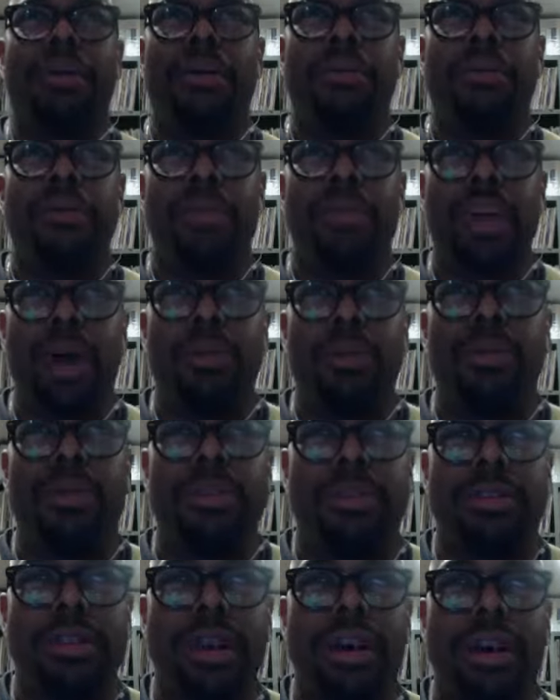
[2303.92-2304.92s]
that
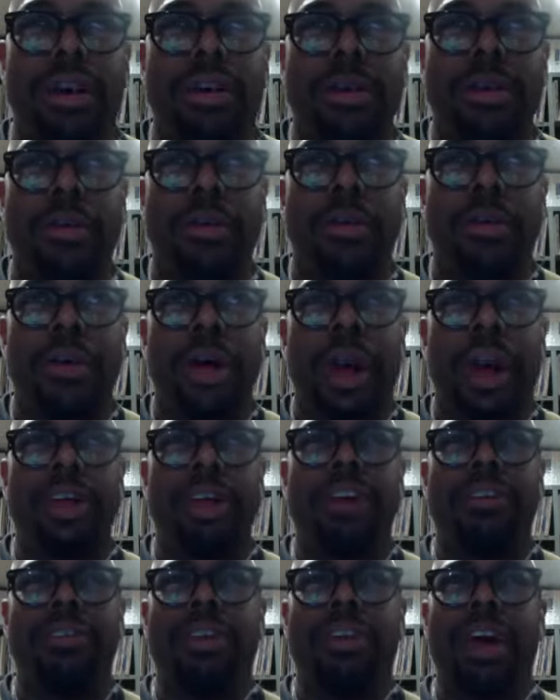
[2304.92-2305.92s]
was, uh, I
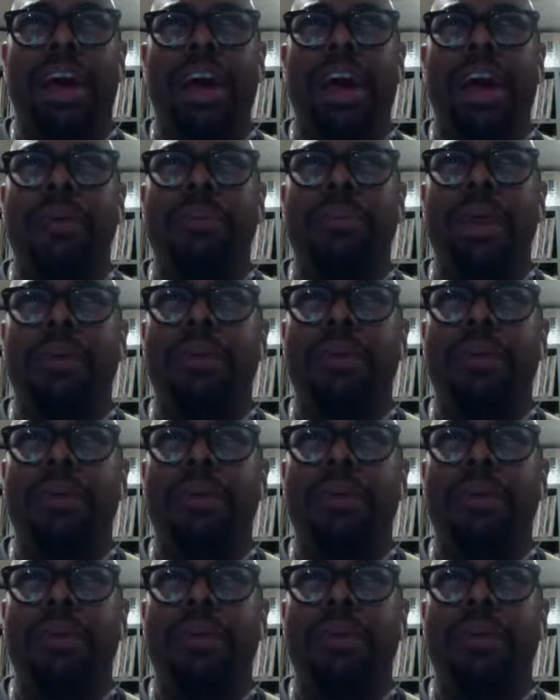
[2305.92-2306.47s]
guess, I, I, maybe it